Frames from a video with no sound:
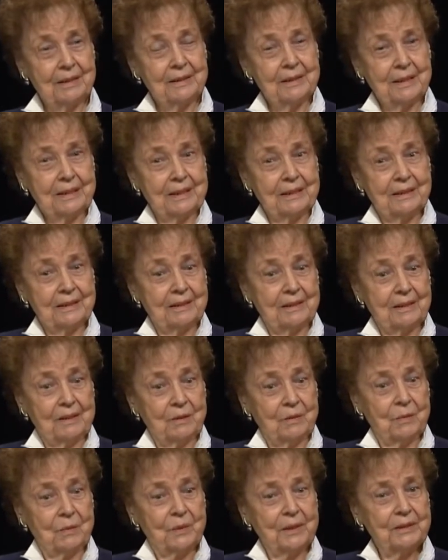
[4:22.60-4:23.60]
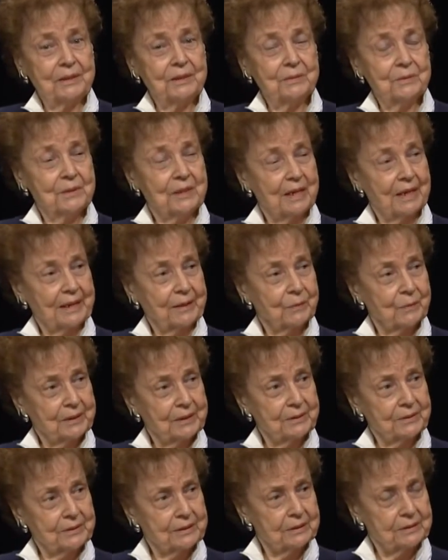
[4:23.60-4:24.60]
like what do you like, what
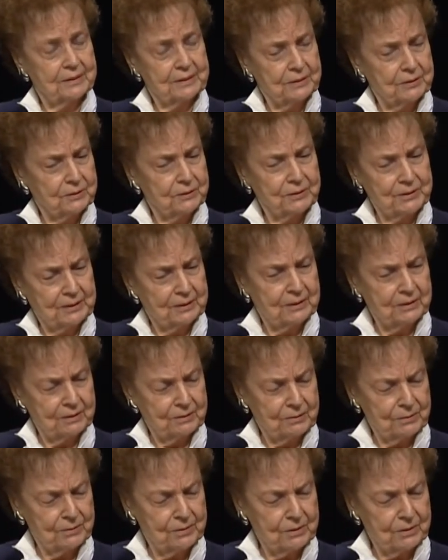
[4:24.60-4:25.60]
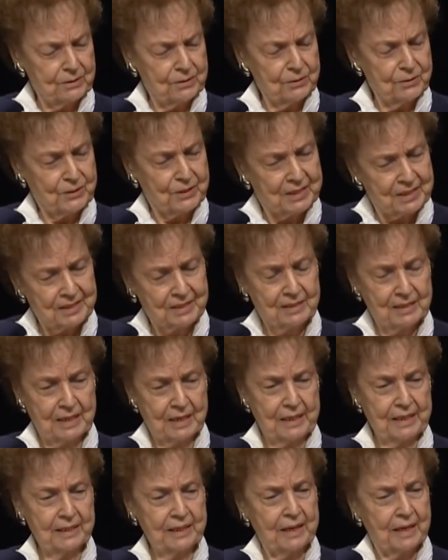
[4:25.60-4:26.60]
do you
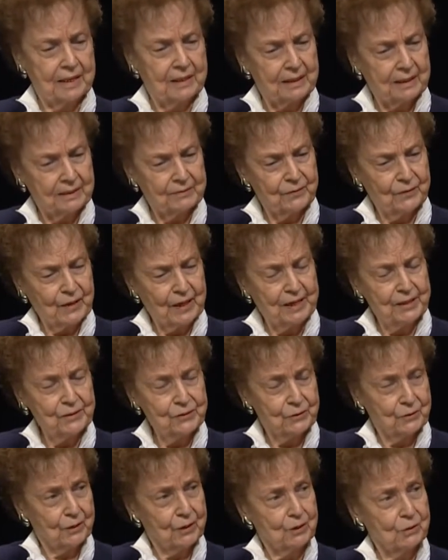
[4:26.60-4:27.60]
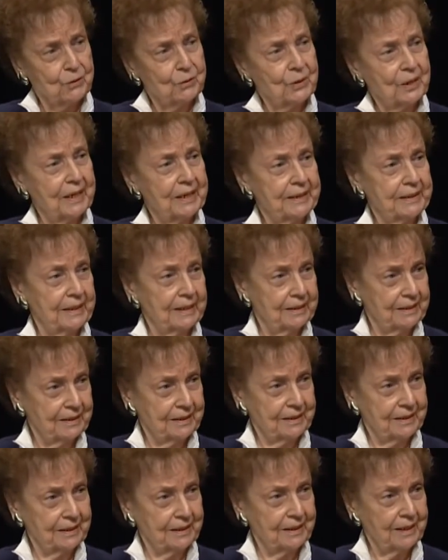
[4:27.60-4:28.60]
dislike? Find your own
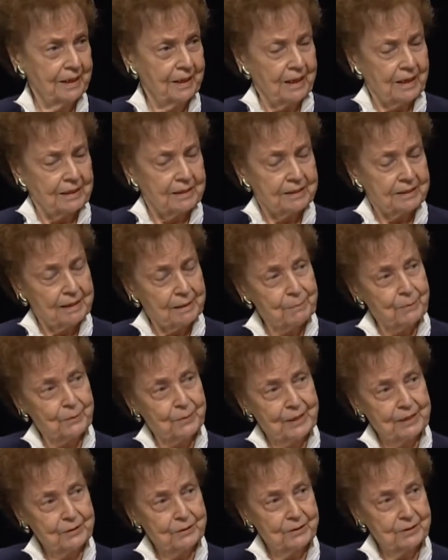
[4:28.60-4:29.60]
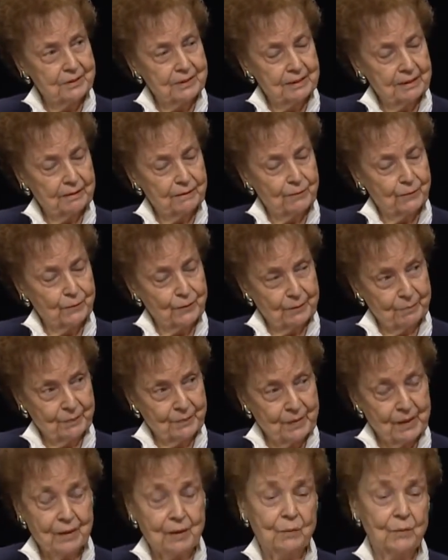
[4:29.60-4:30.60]
identity. Separate yourself
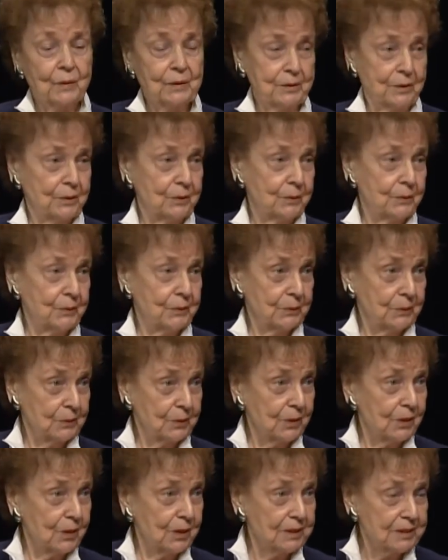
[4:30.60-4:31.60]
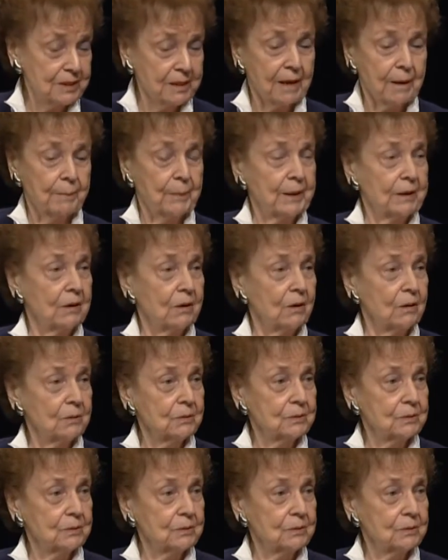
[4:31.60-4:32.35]
from who you lost, but